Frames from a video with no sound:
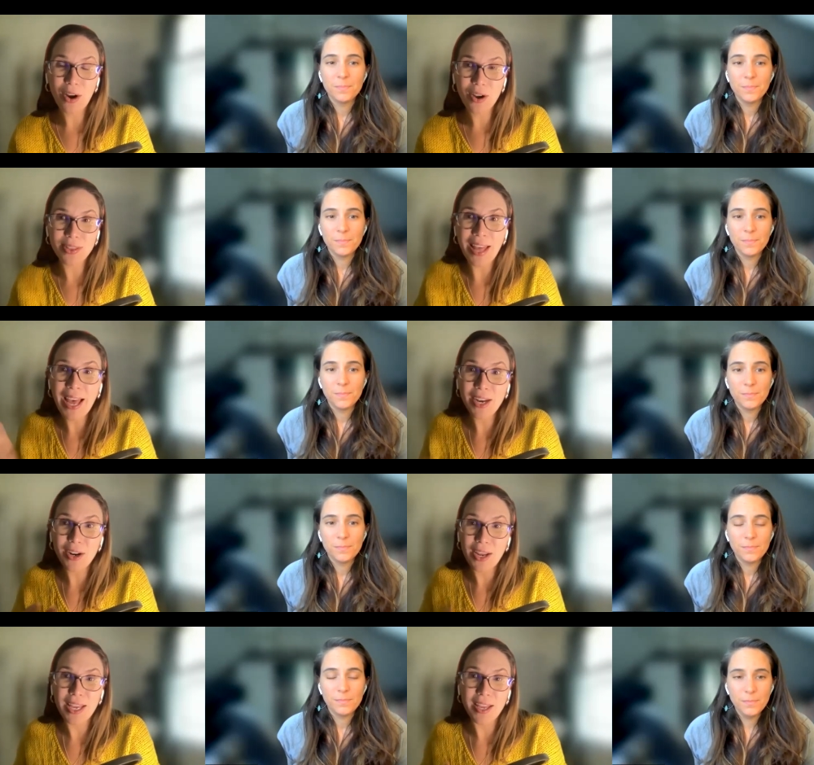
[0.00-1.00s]
Speaker 1: that
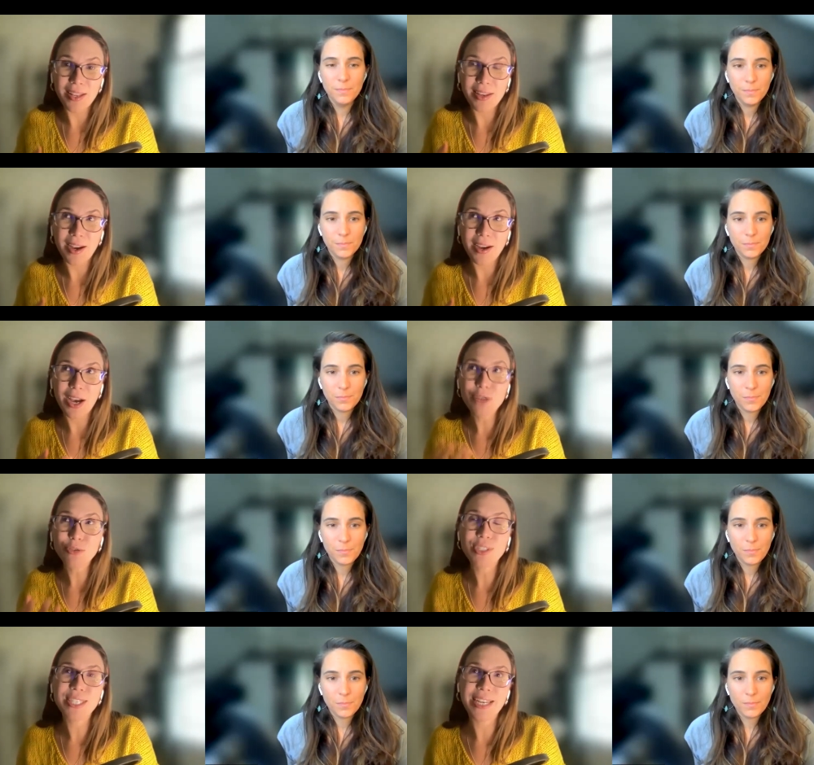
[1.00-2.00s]
uh,
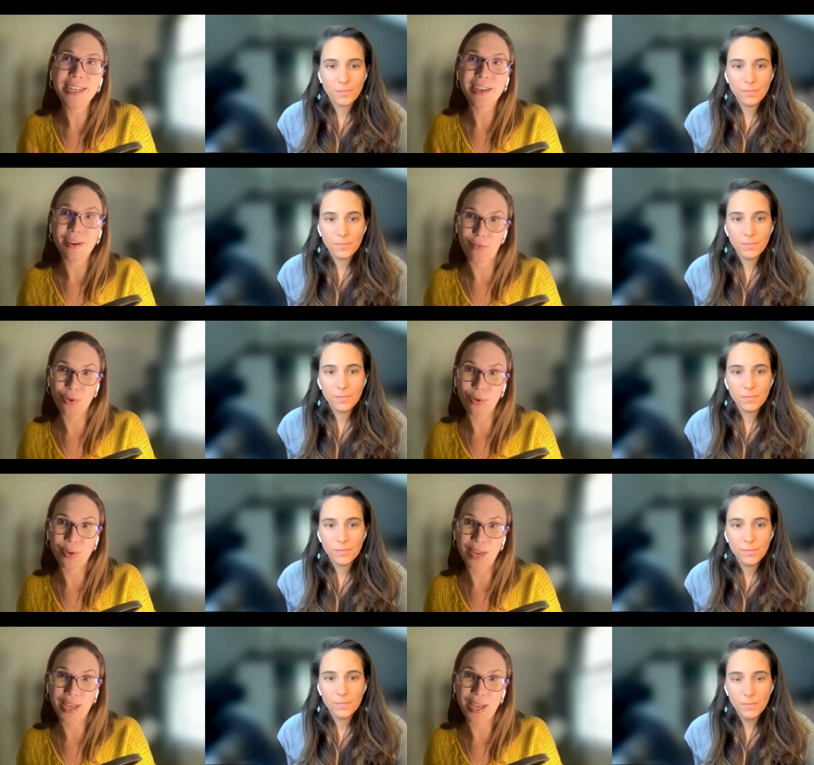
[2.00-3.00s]
understanding of food
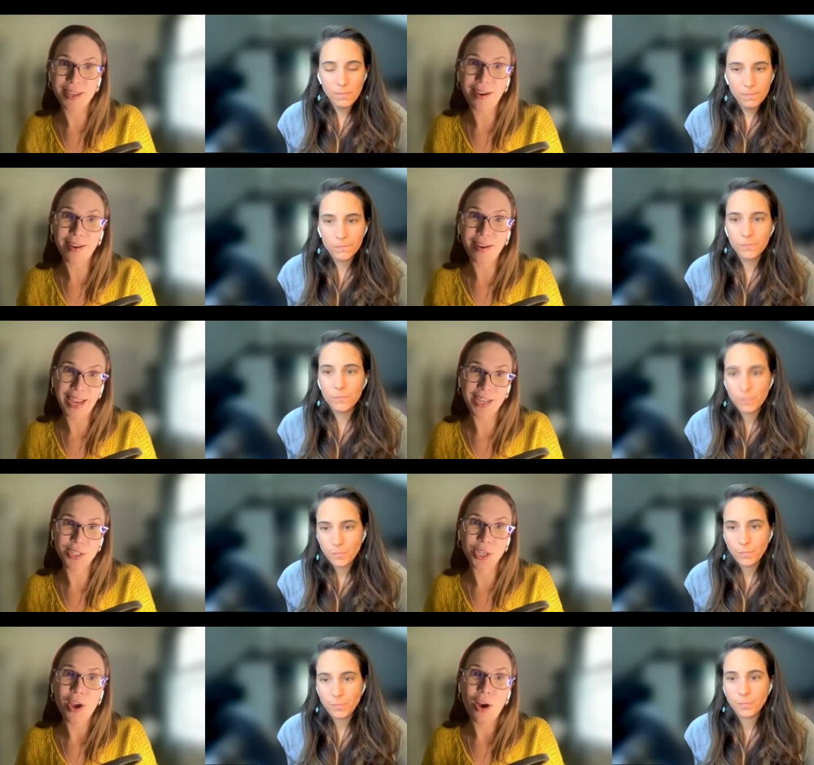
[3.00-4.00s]
at a young
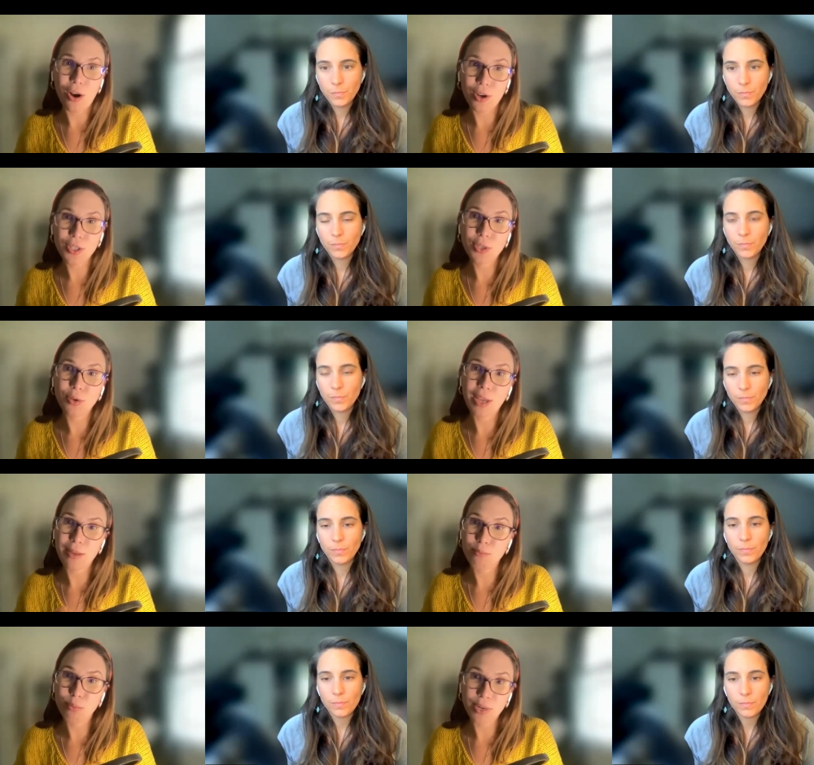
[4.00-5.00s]
age also
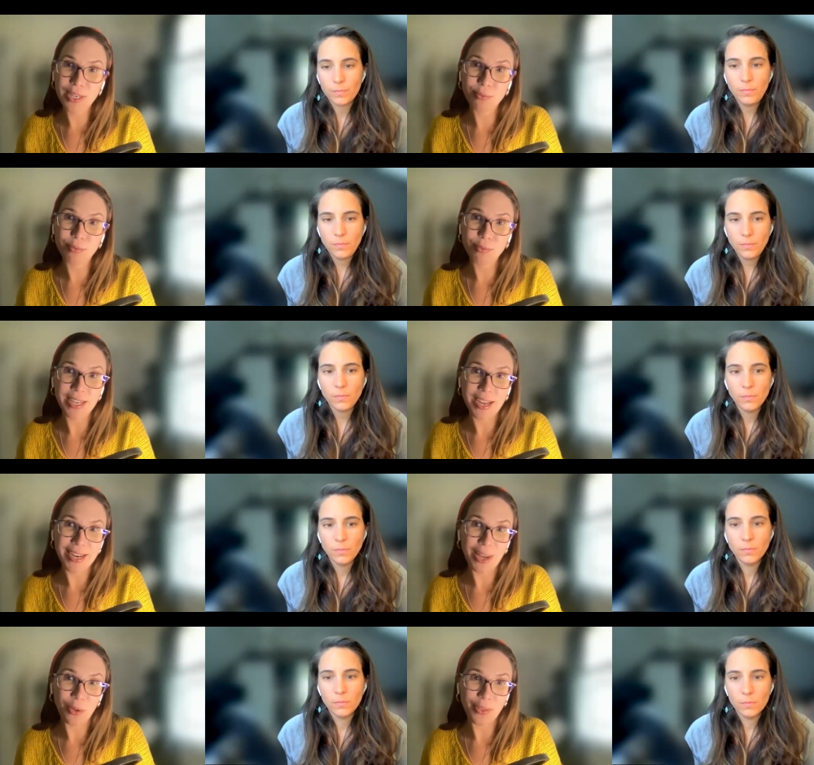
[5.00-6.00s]
can breed really
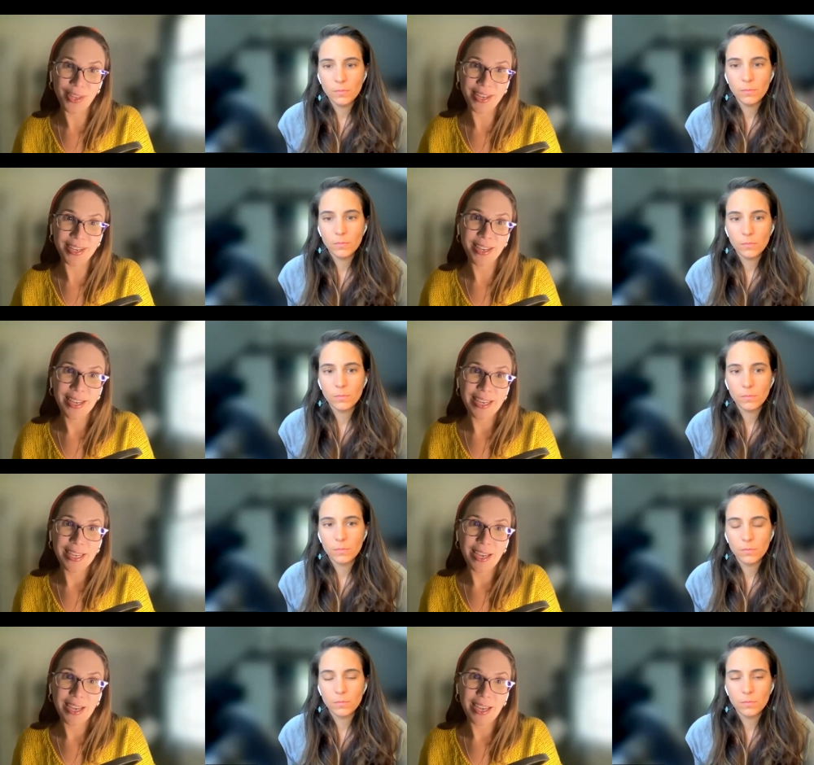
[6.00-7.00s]
unhealthy
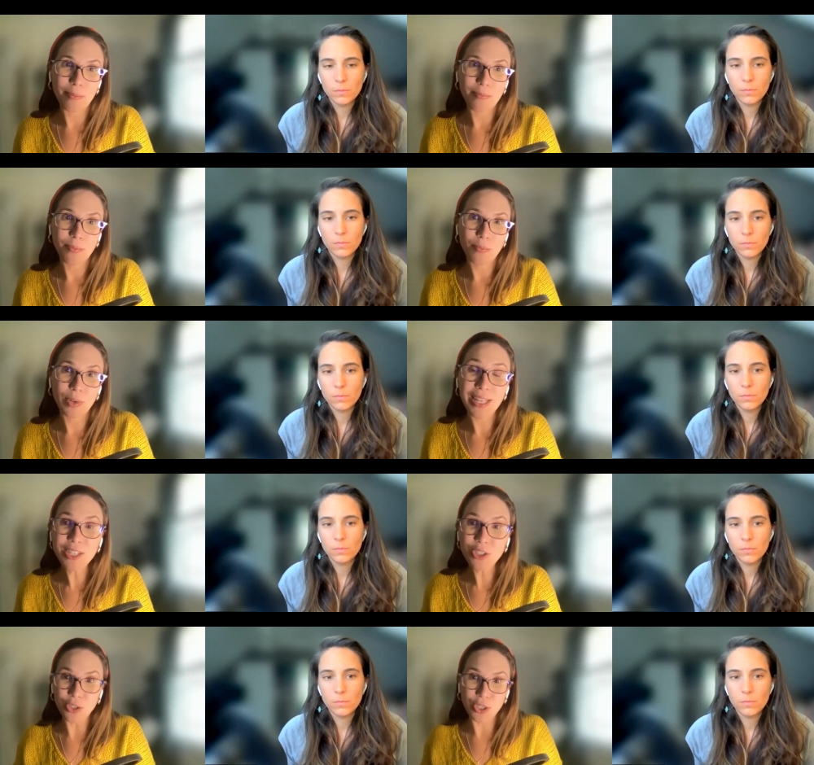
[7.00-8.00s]
um,
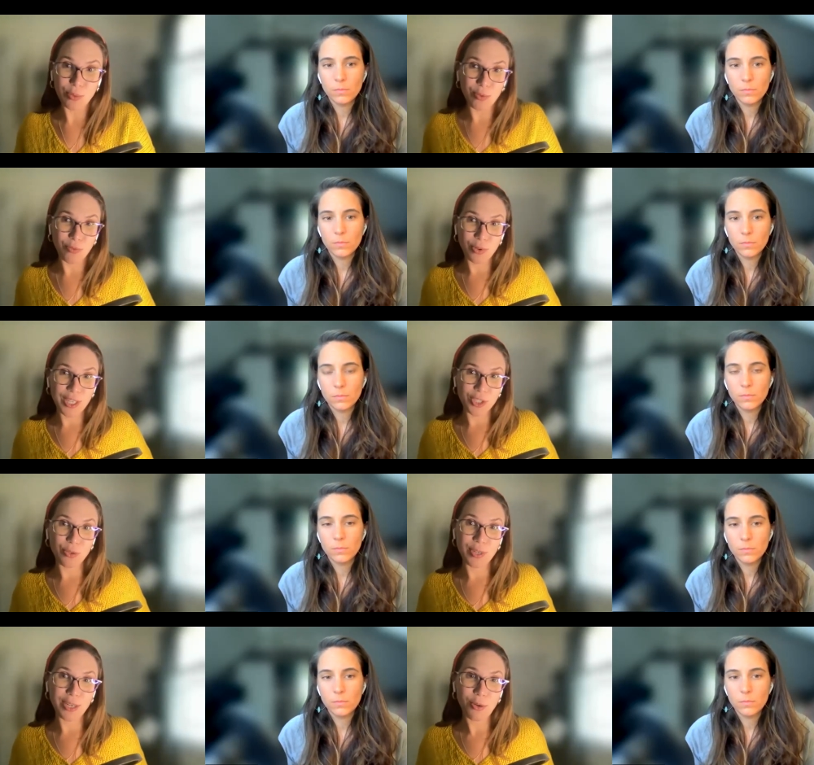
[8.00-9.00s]
relationship with food as you
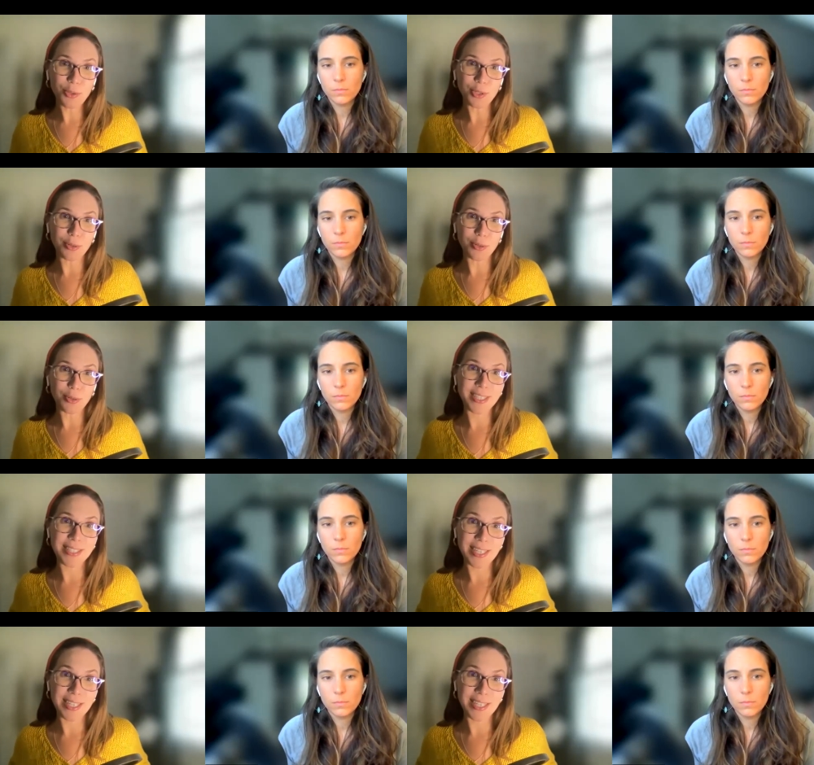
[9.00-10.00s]
get older because
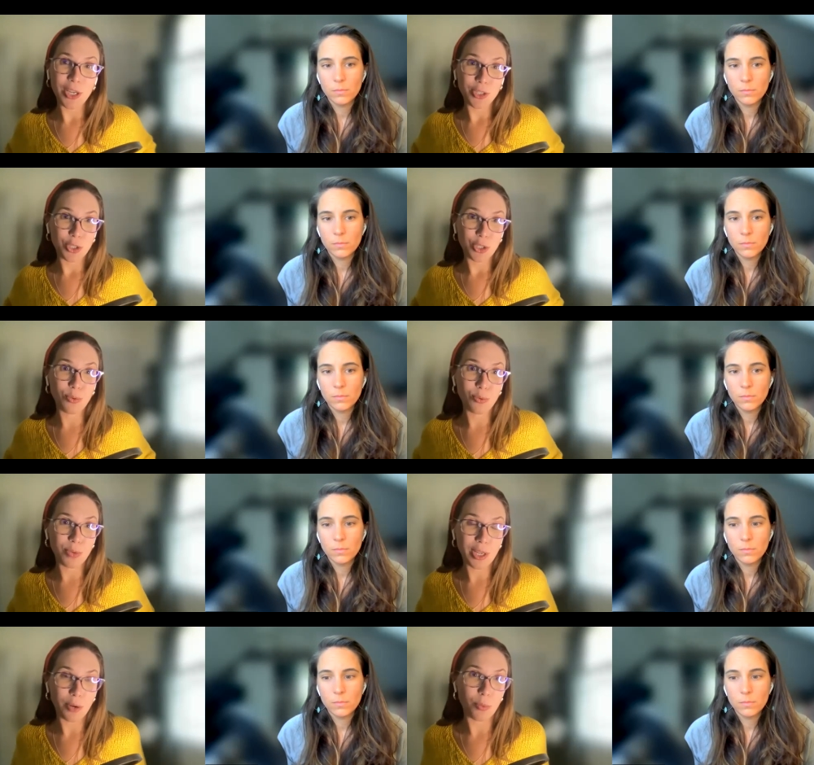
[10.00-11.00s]
then to
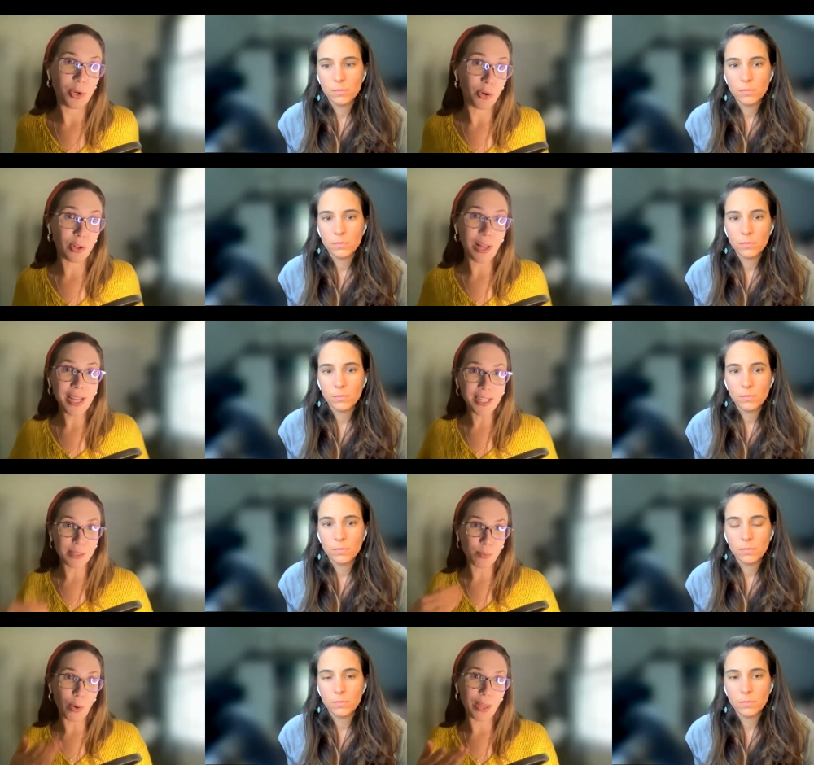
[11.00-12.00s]
you know your client's
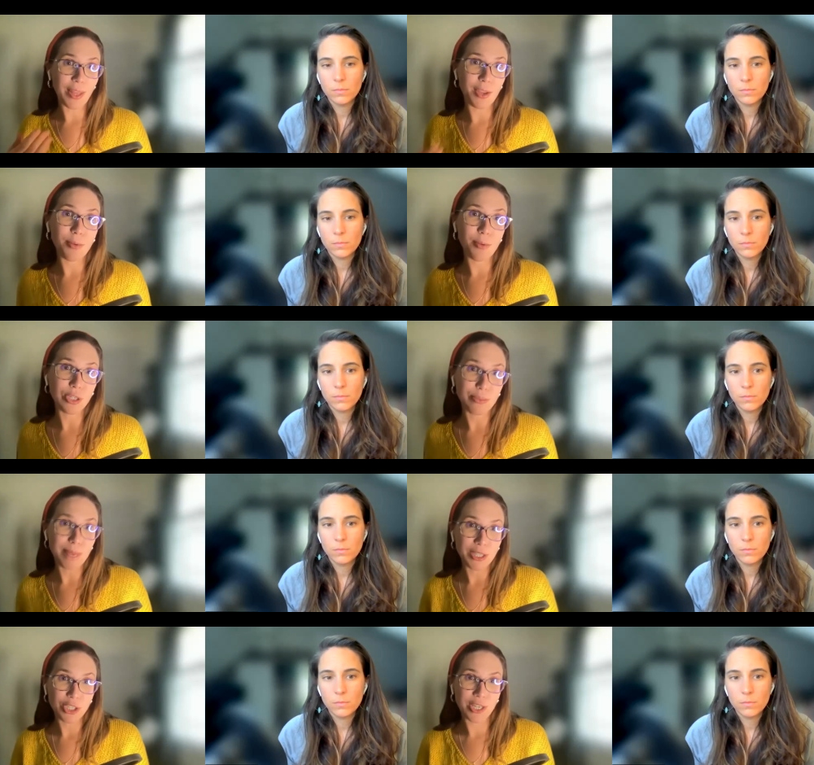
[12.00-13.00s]
point that you just
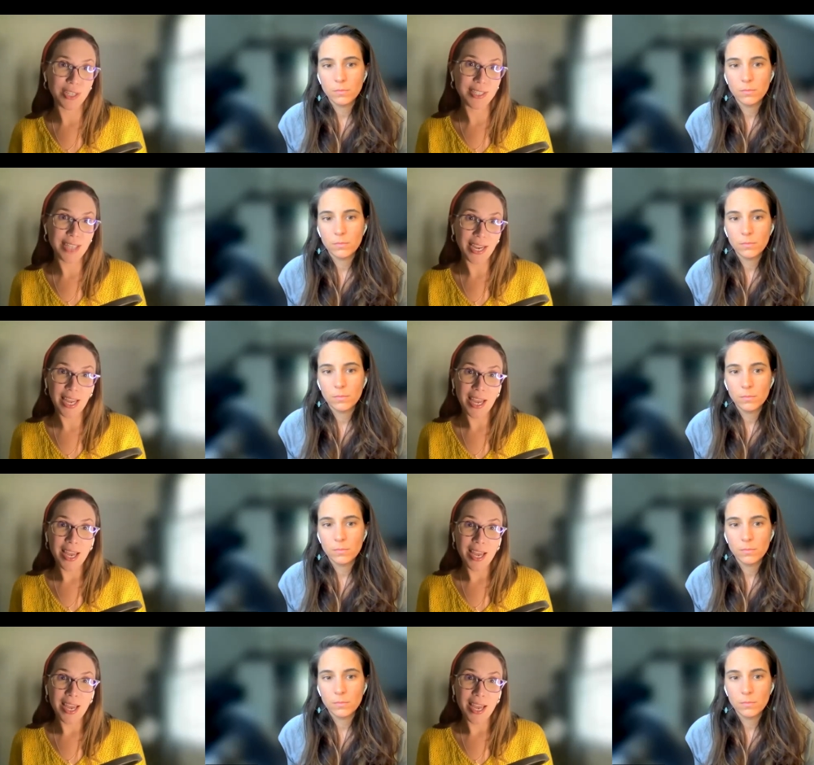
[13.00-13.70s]
mentioned is like